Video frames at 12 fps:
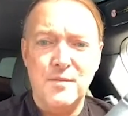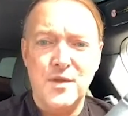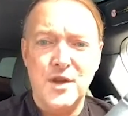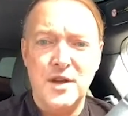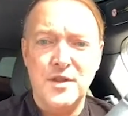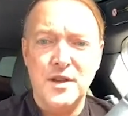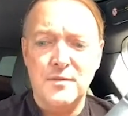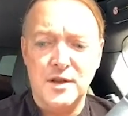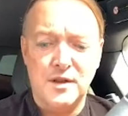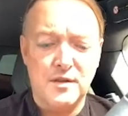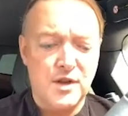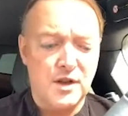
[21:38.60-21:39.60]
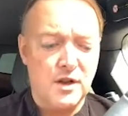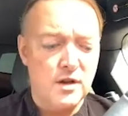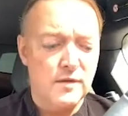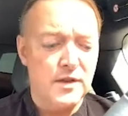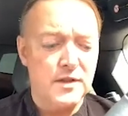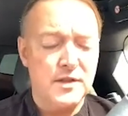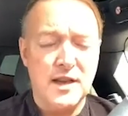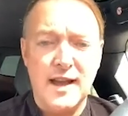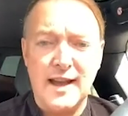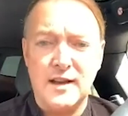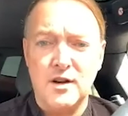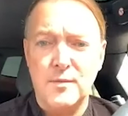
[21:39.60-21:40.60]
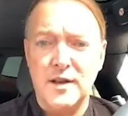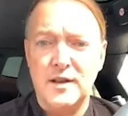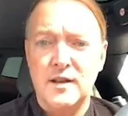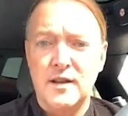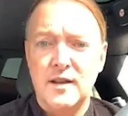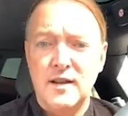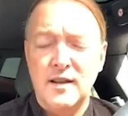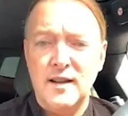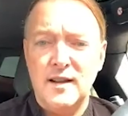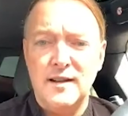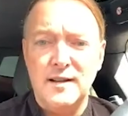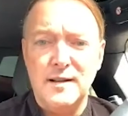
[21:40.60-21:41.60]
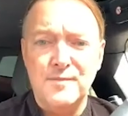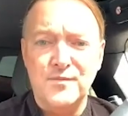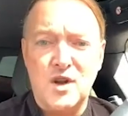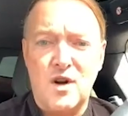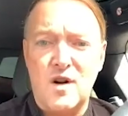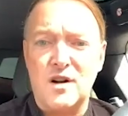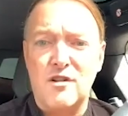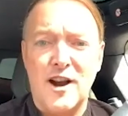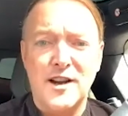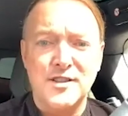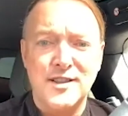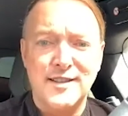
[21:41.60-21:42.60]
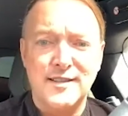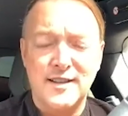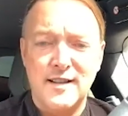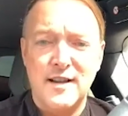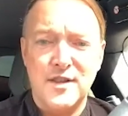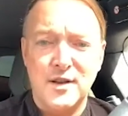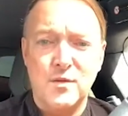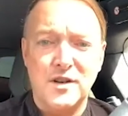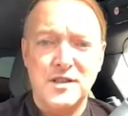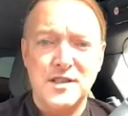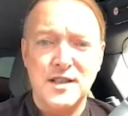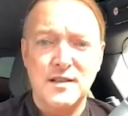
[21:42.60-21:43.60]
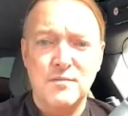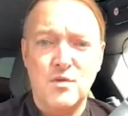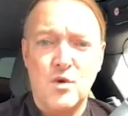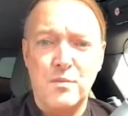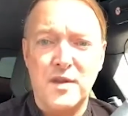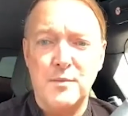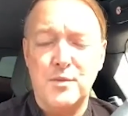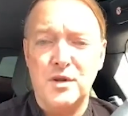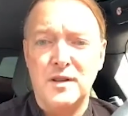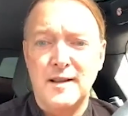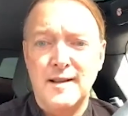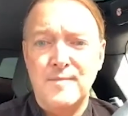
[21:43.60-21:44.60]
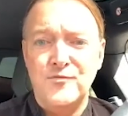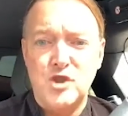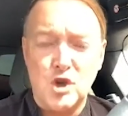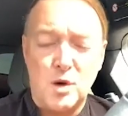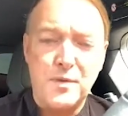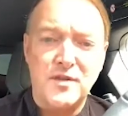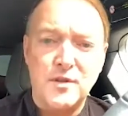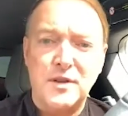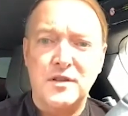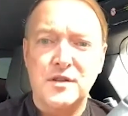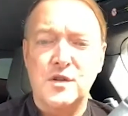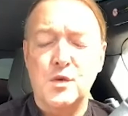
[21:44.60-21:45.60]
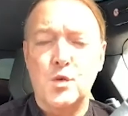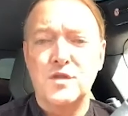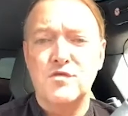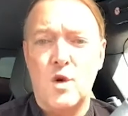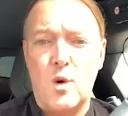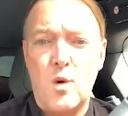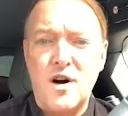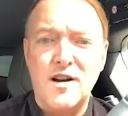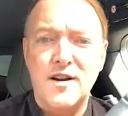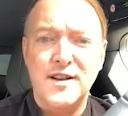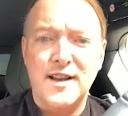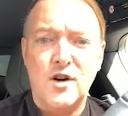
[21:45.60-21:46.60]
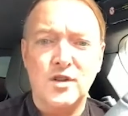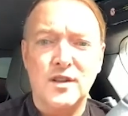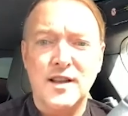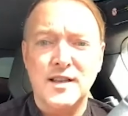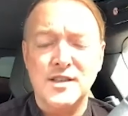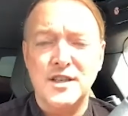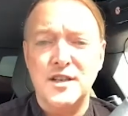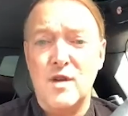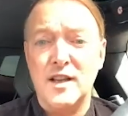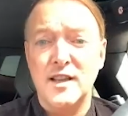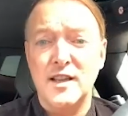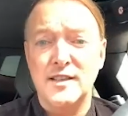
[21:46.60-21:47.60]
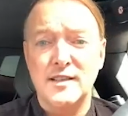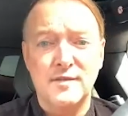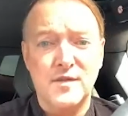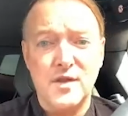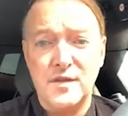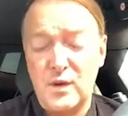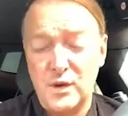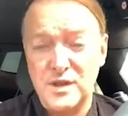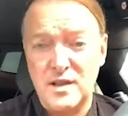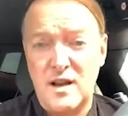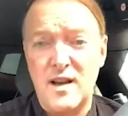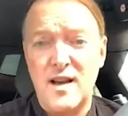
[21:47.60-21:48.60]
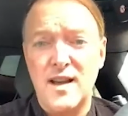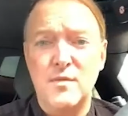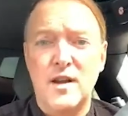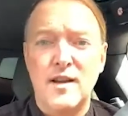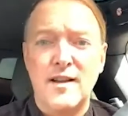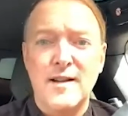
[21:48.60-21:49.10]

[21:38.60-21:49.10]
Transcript: the COVID economic car crash that I think we're going to see more people chopping the political wood required to get online casino regulated. And for the first time,